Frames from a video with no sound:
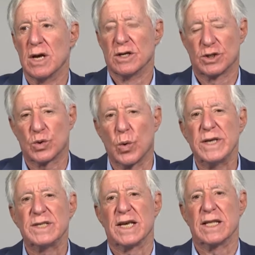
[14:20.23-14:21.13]

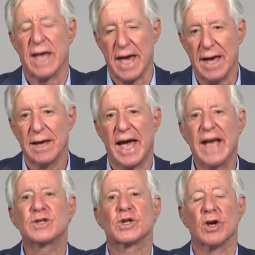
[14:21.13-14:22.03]
squeezing their
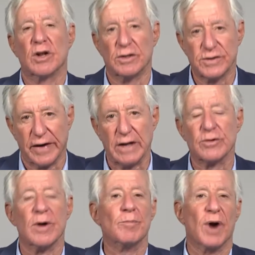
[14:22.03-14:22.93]
external sphincter
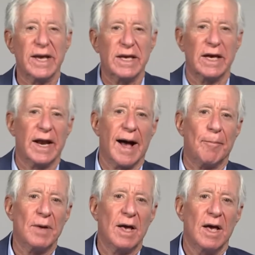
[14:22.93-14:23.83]
and breaking it
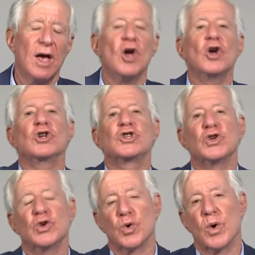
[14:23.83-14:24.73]
up
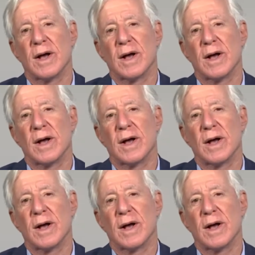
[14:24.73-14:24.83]
to